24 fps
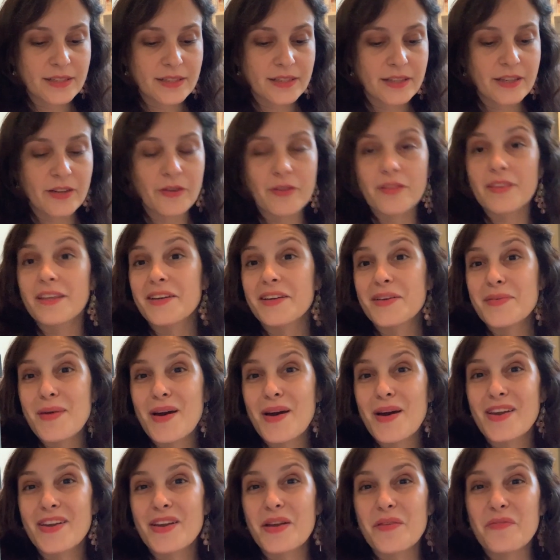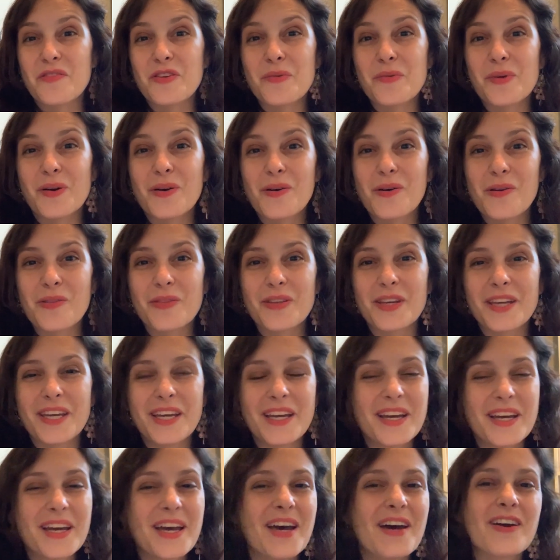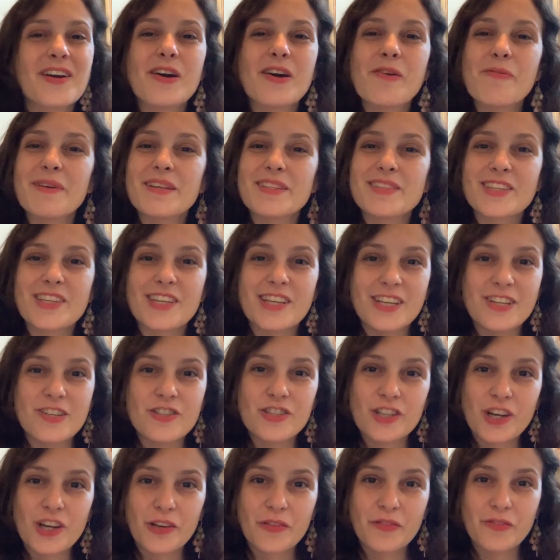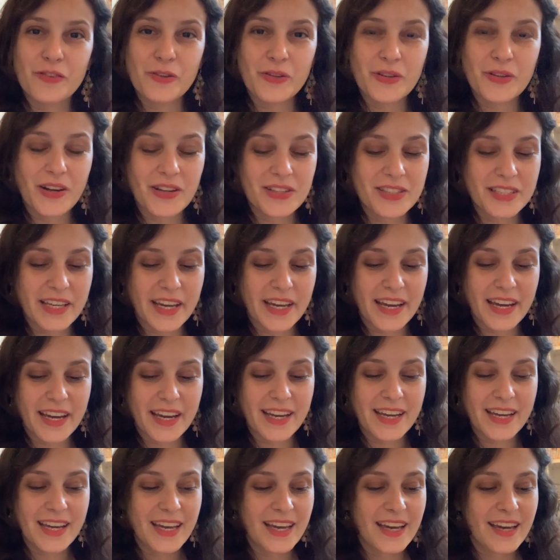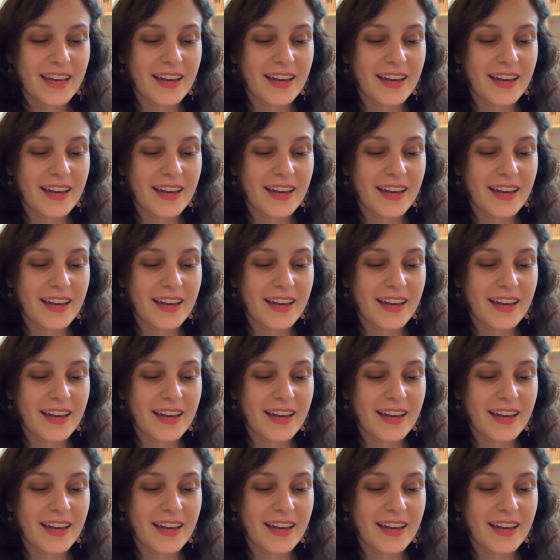You know, think about it. If you were only going to eat junk food all day,